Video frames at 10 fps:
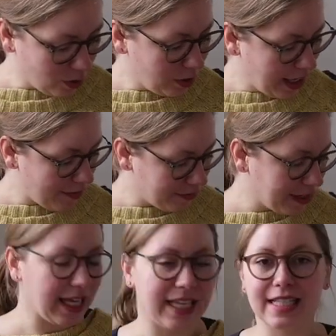we have
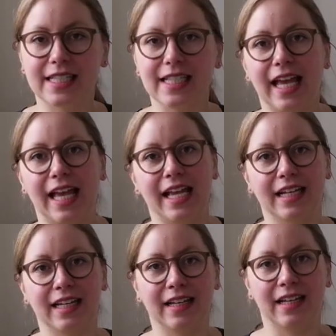kits
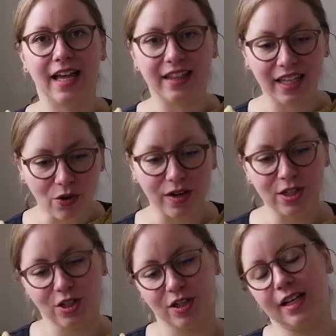in the
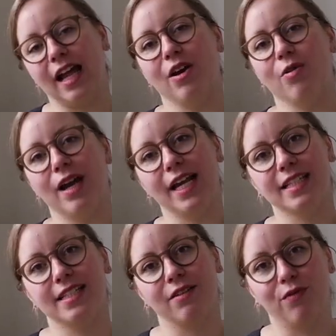original
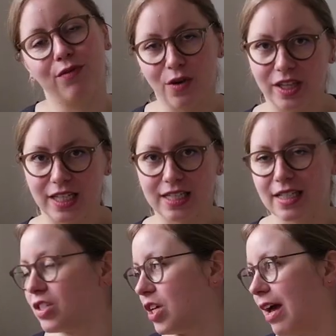colorways for
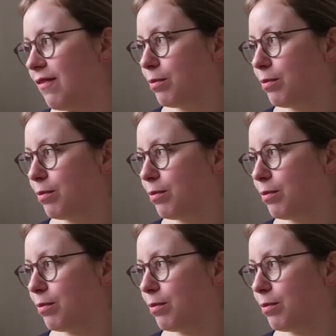this. So I haven't